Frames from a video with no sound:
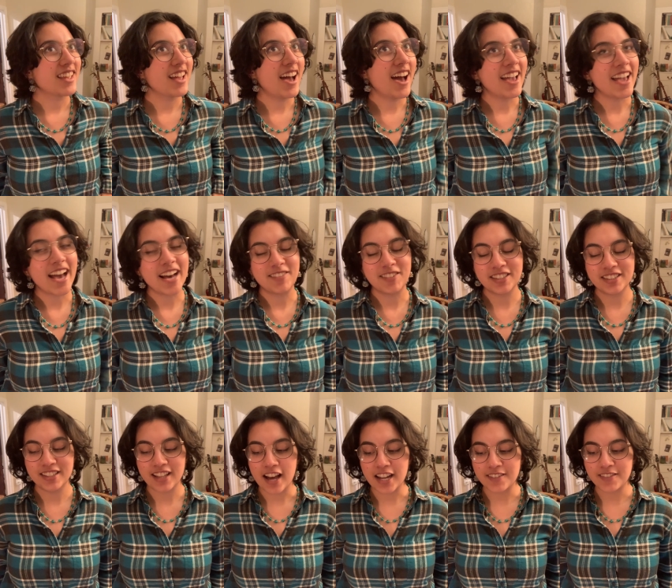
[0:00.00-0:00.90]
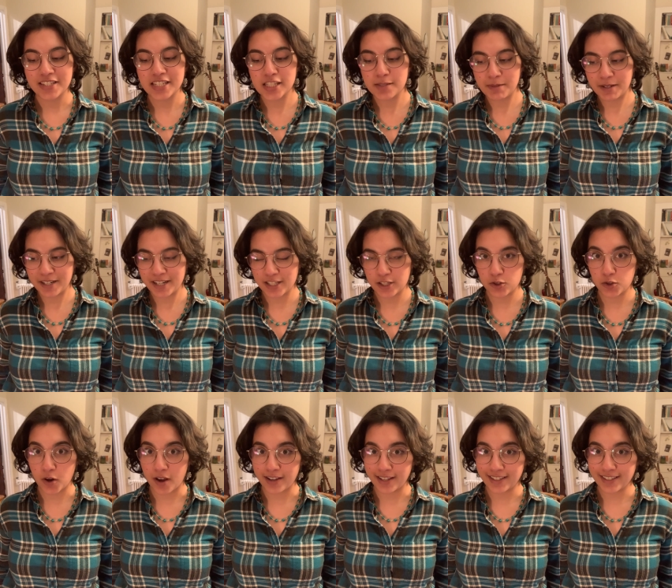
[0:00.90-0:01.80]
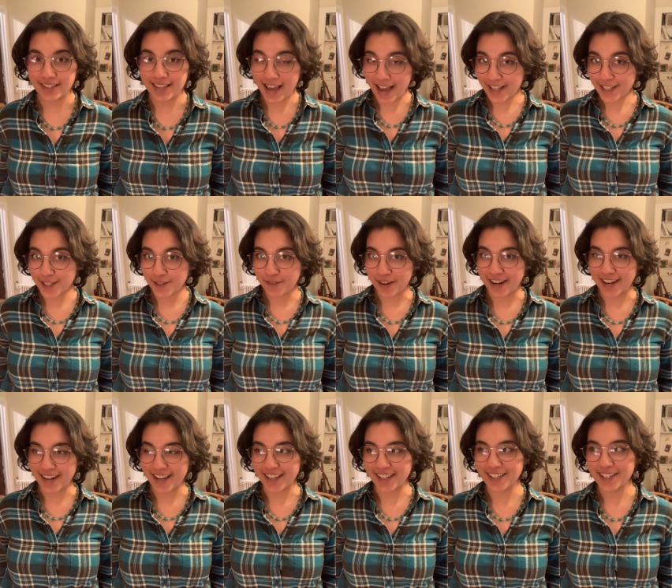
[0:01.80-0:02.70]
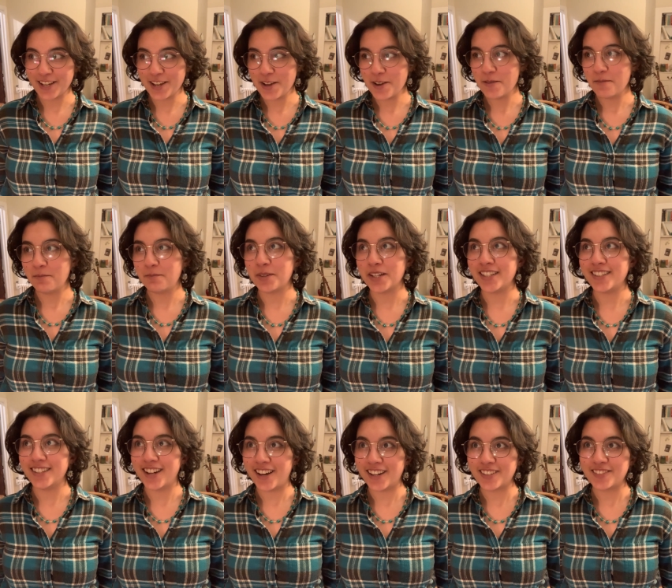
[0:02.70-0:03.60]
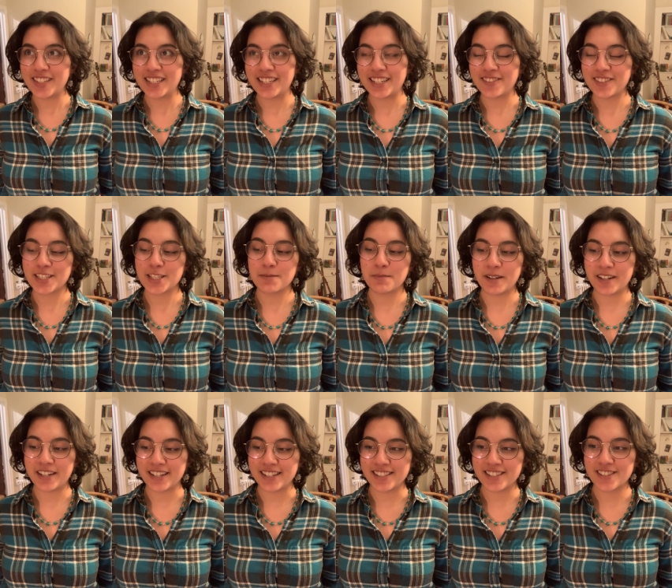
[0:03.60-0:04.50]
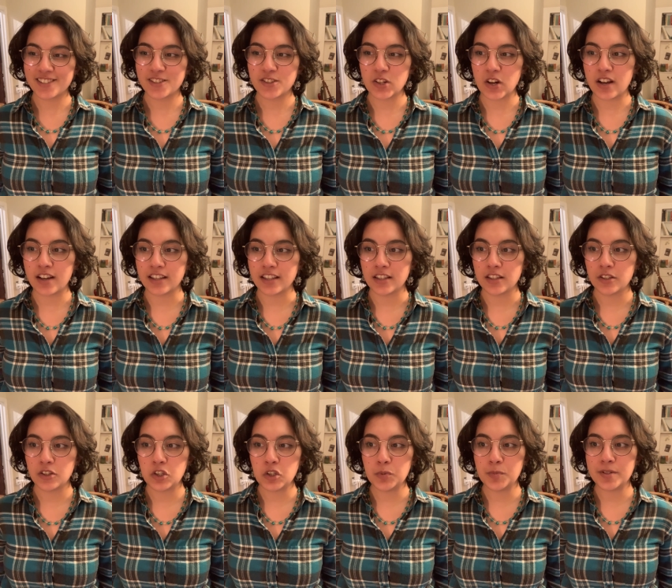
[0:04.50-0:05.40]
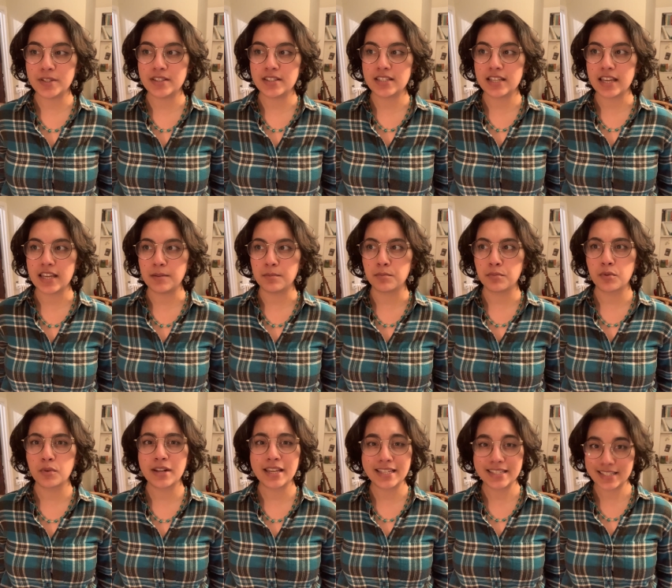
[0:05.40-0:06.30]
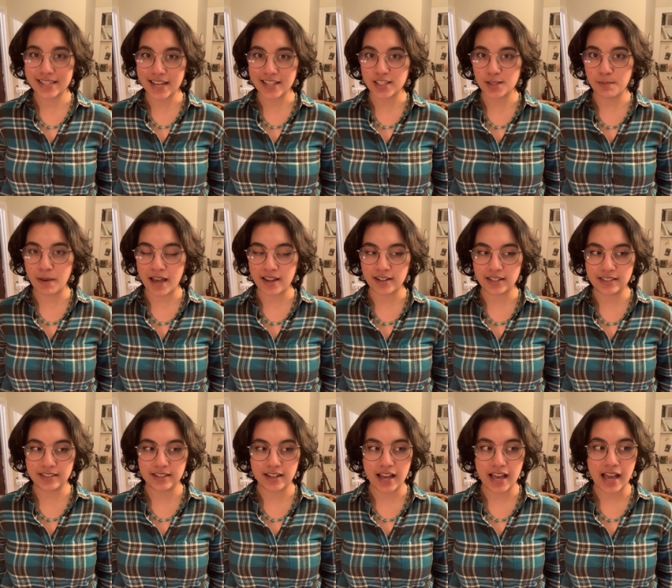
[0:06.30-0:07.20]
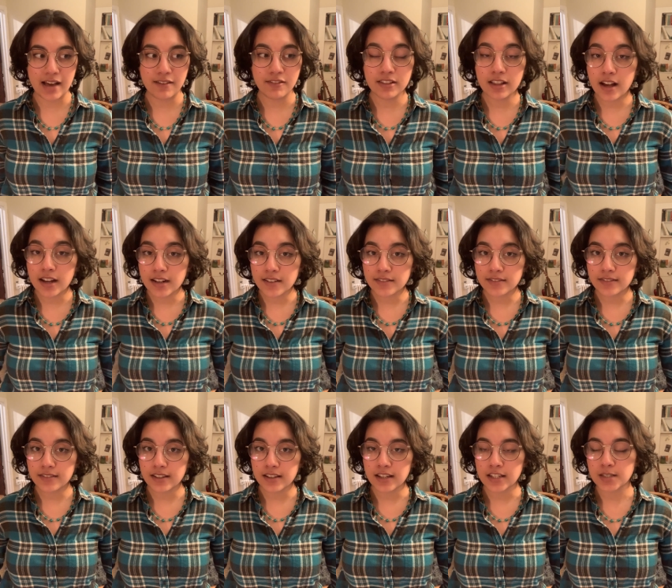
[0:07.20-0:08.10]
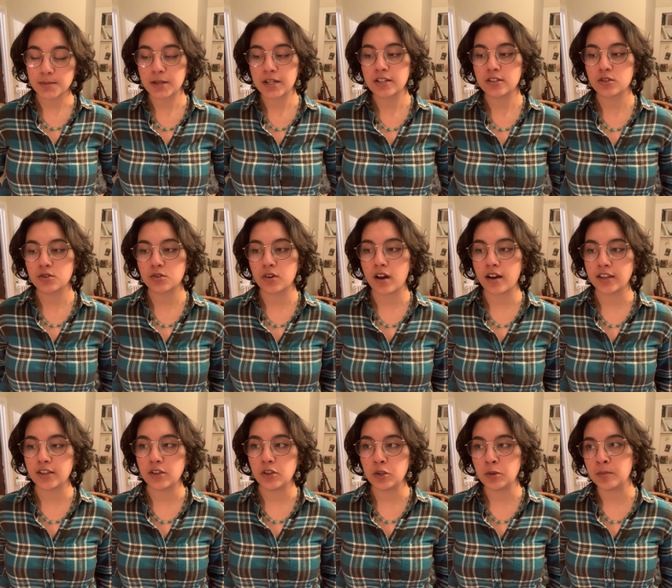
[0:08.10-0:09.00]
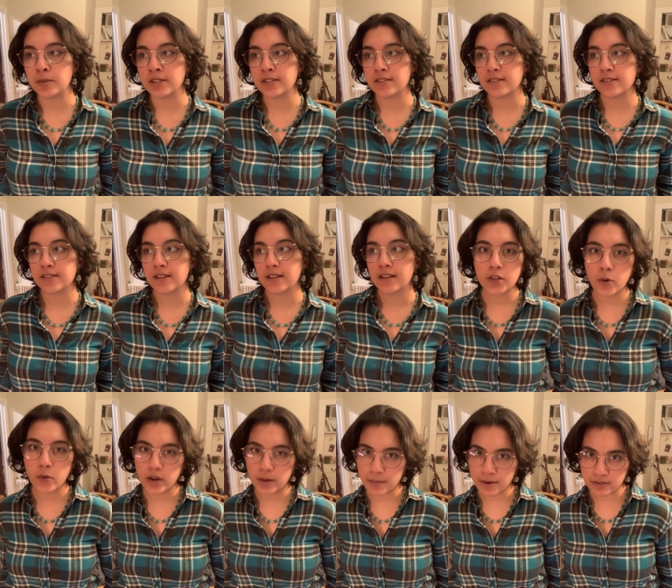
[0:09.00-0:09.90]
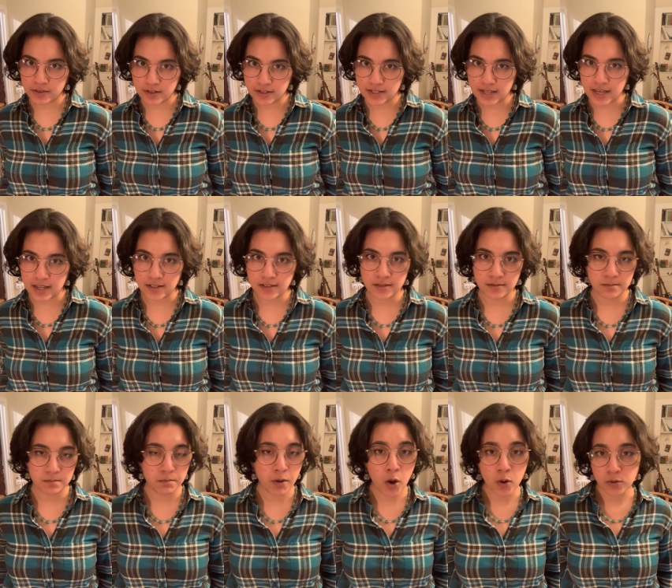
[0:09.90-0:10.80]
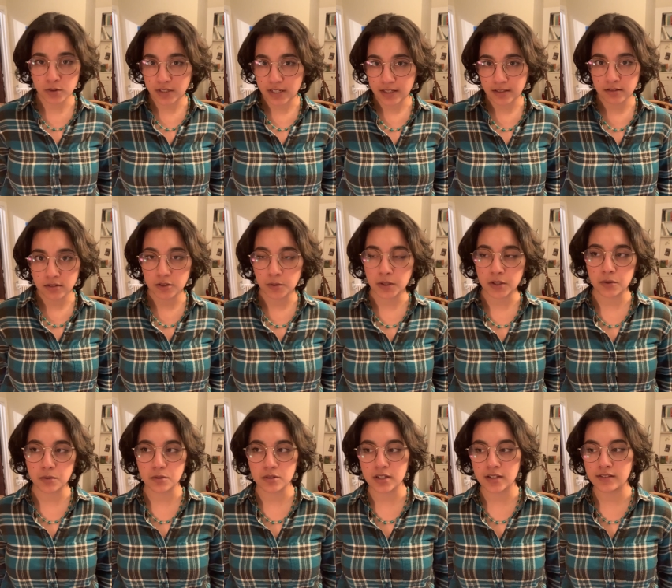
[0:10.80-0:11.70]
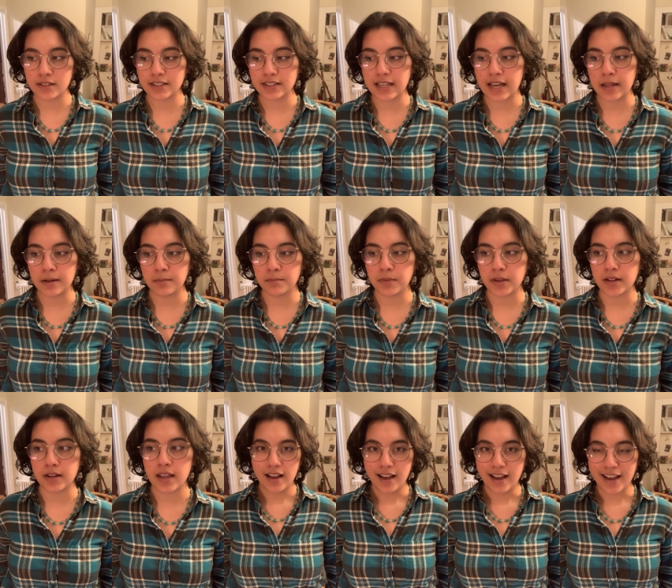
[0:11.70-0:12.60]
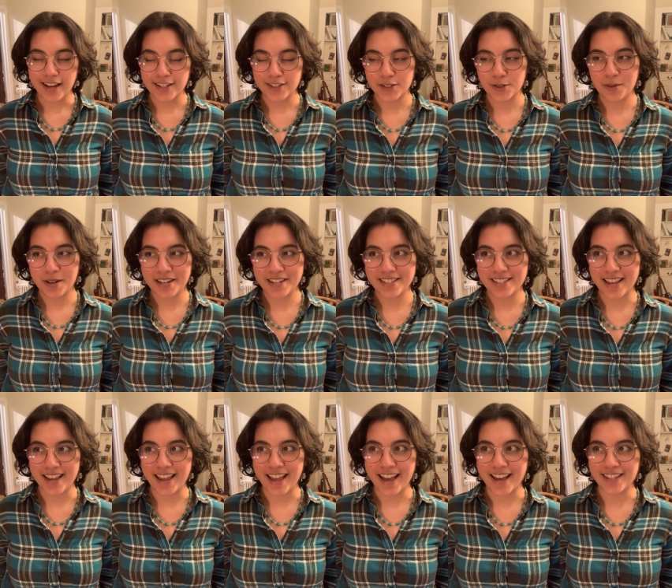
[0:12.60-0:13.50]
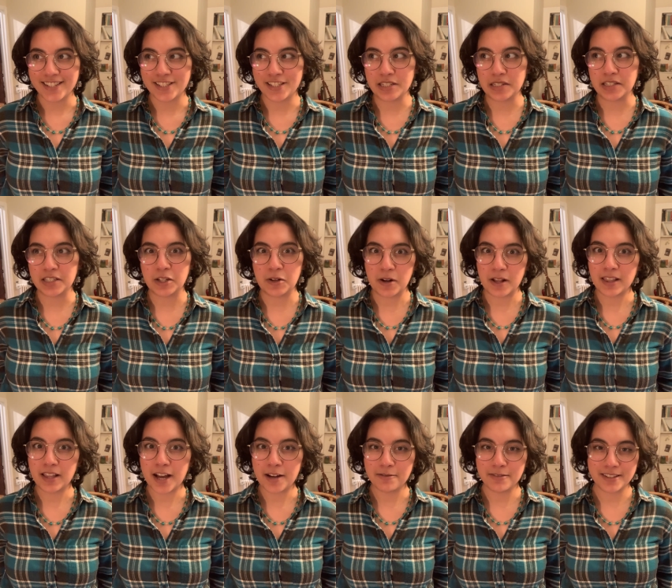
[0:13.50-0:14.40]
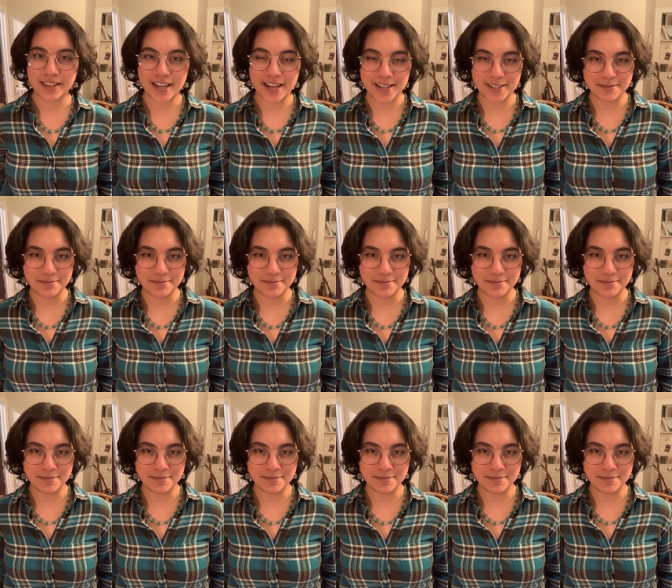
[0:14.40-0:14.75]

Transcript: I have a lot of experience drawing cats fighting, but not a lot of experience drawing humans in pretty intense battle. I have a lot of experience drawing humans going about their day, posing, doing cool stuff like that, but action-wise, I had to learn a lot for that.